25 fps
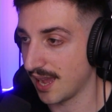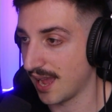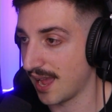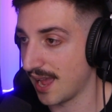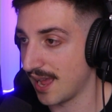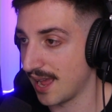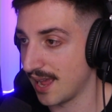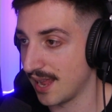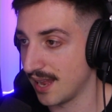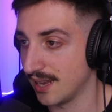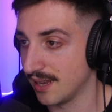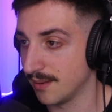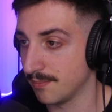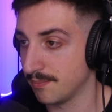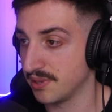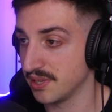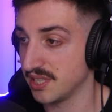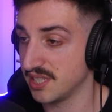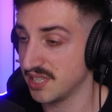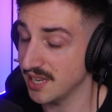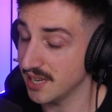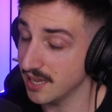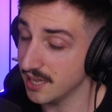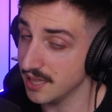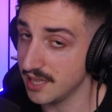and
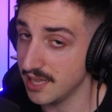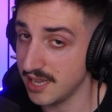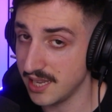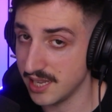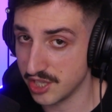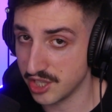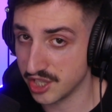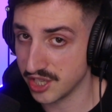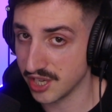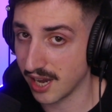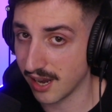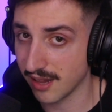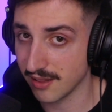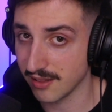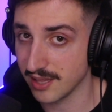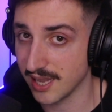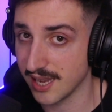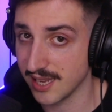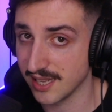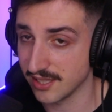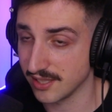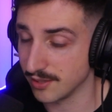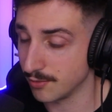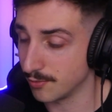particularly in Shadowlands.